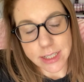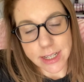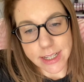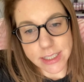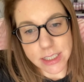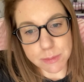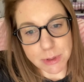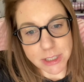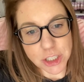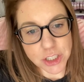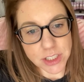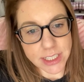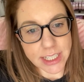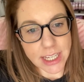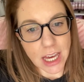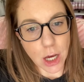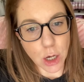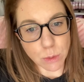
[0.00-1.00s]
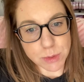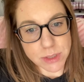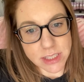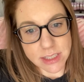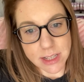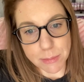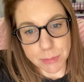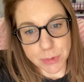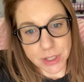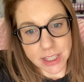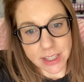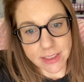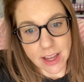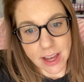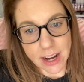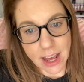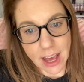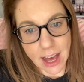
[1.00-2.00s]
Especially it helps somebody
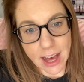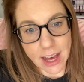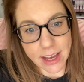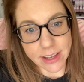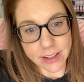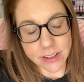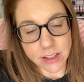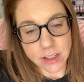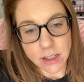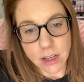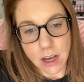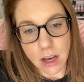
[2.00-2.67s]
that had